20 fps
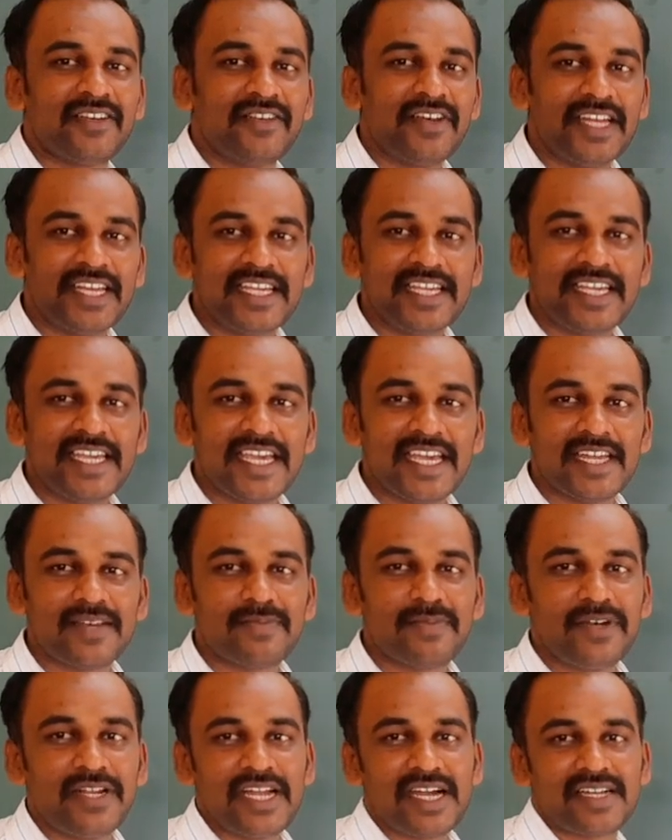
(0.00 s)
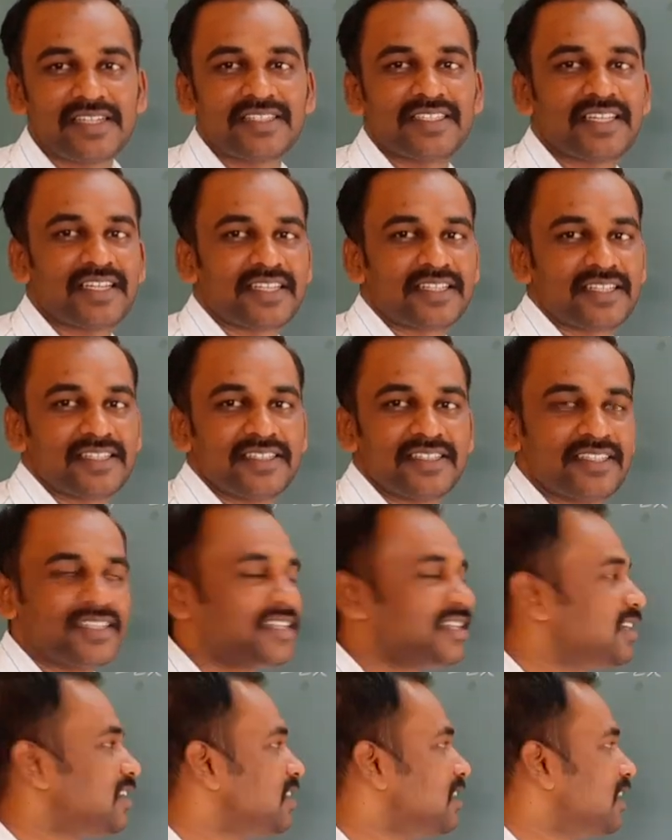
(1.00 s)
Very carefully answer.
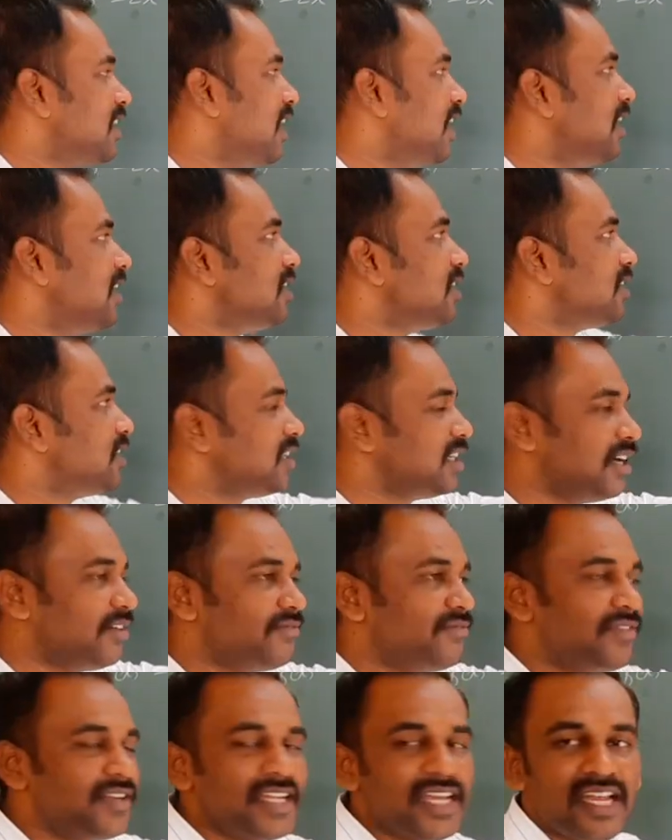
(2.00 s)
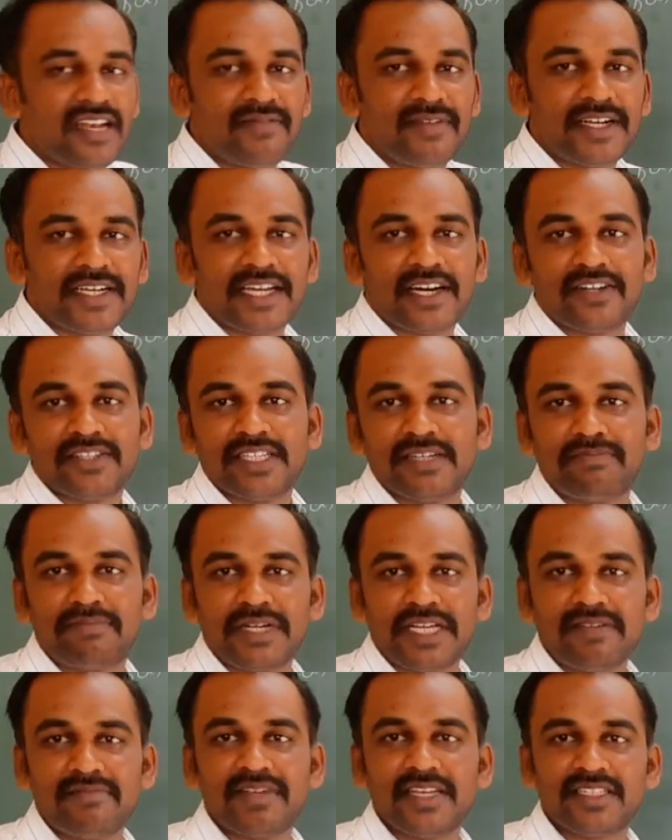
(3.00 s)
Every element have the
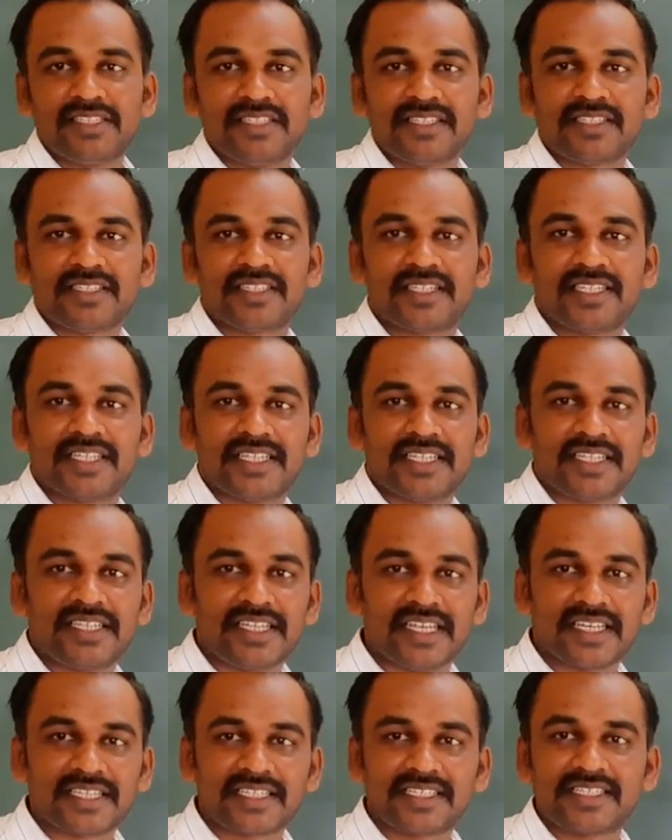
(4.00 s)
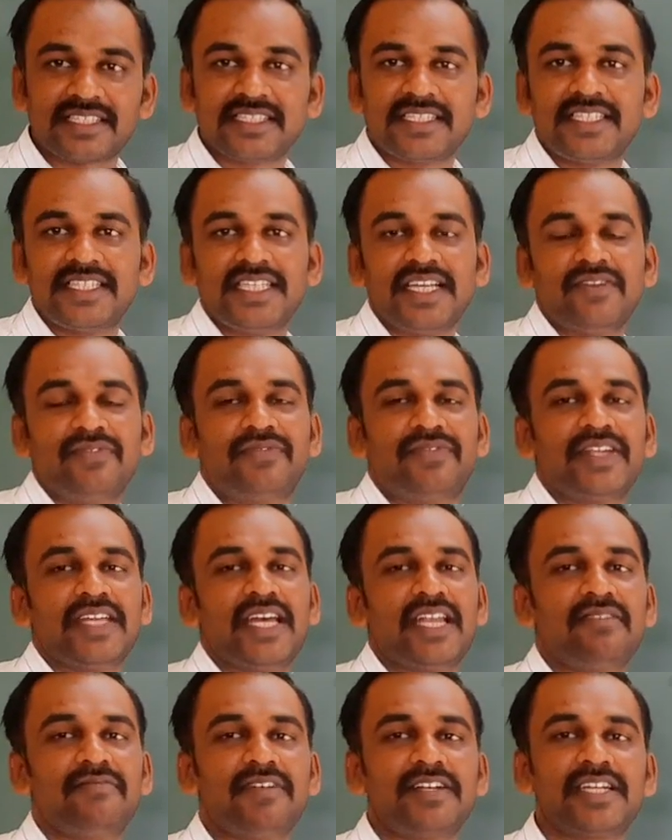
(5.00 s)
three images. Yes,
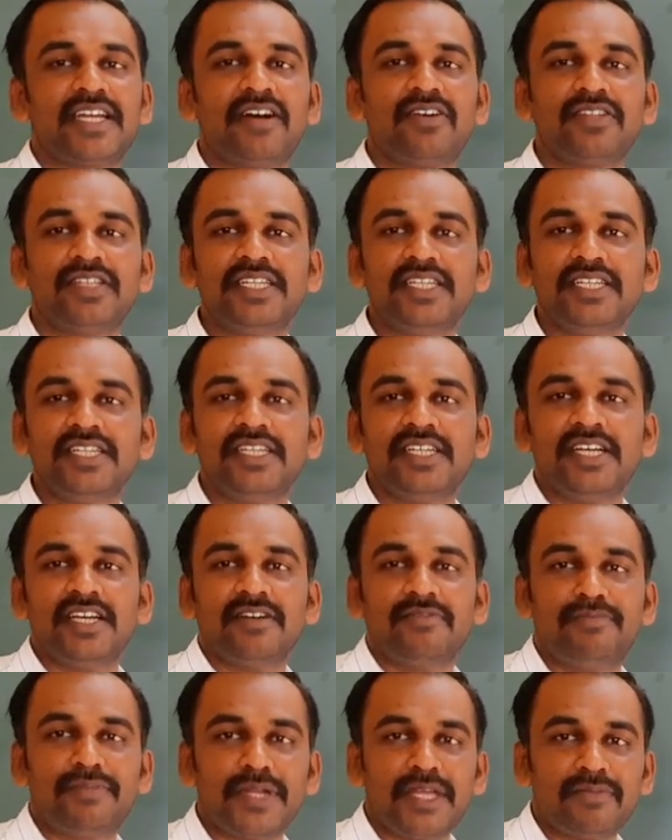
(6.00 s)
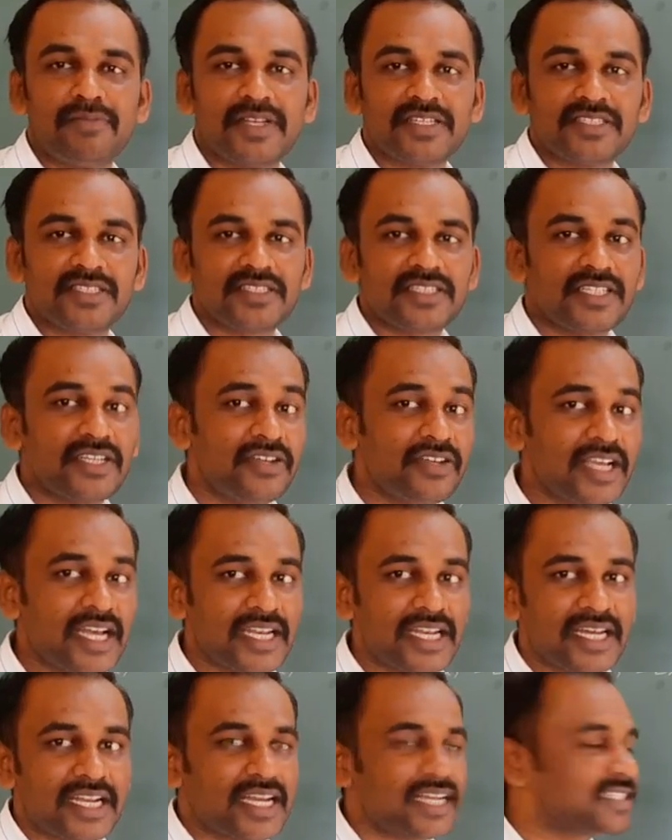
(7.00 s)
every element have the three images. We
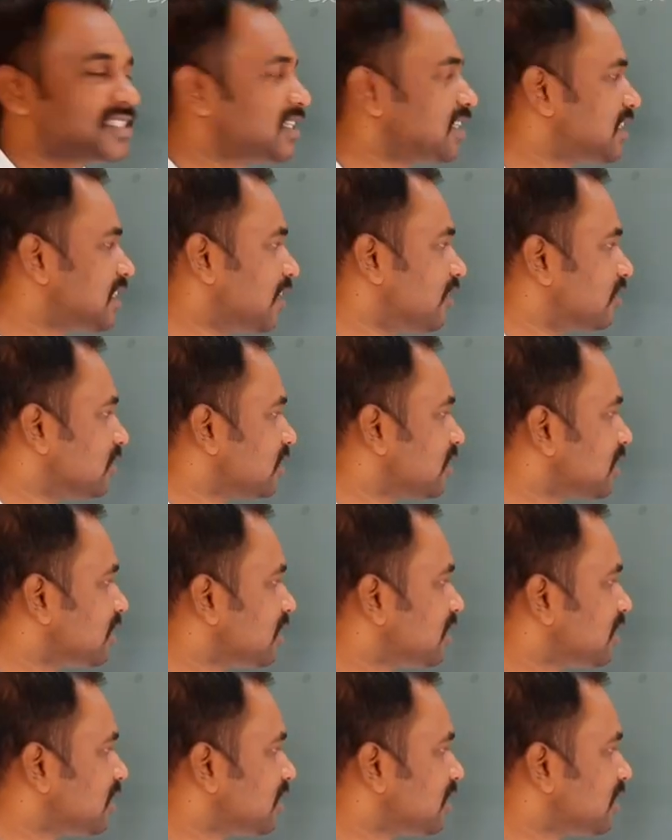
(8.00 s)
can arise the doubt.